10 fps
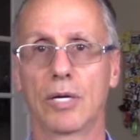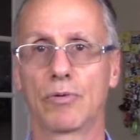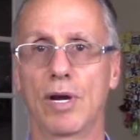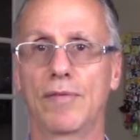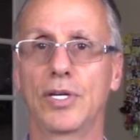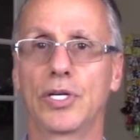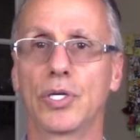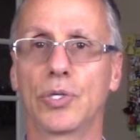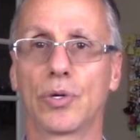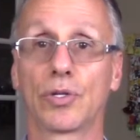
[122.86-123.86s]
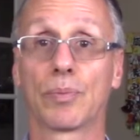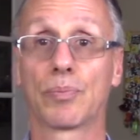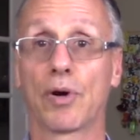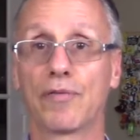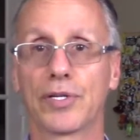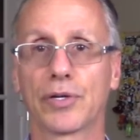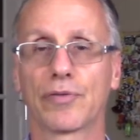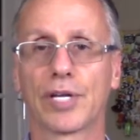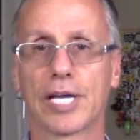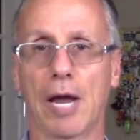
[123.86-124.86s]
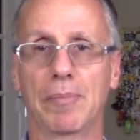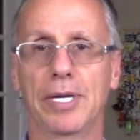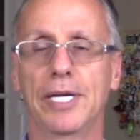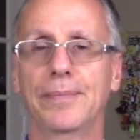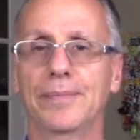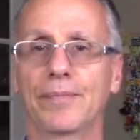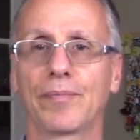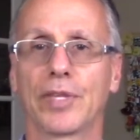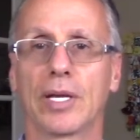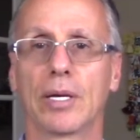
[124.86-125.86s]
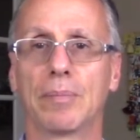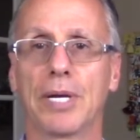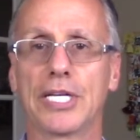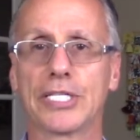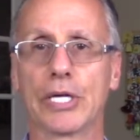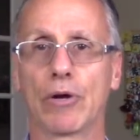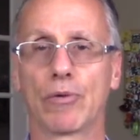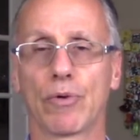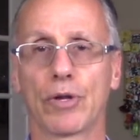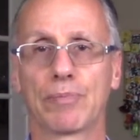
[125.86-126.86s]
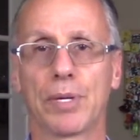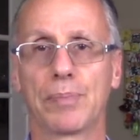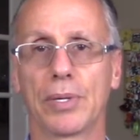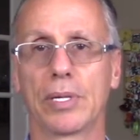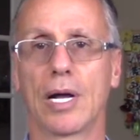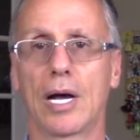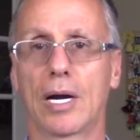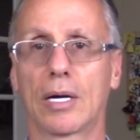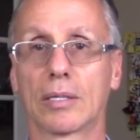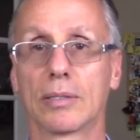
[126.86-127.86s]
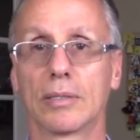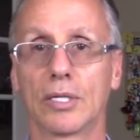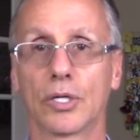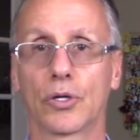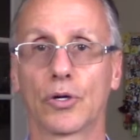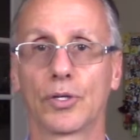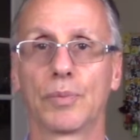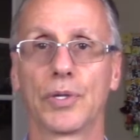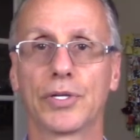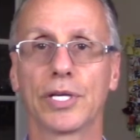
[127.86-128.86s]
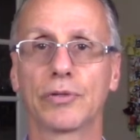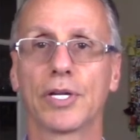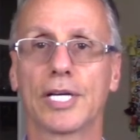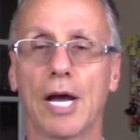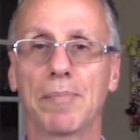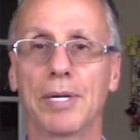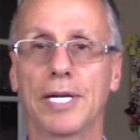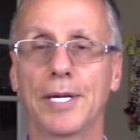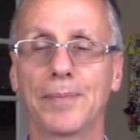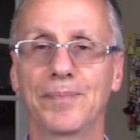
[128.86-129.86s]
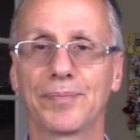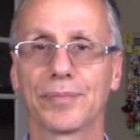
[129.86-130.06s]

revenue or the profit of the company, based on what people are contributing to the company,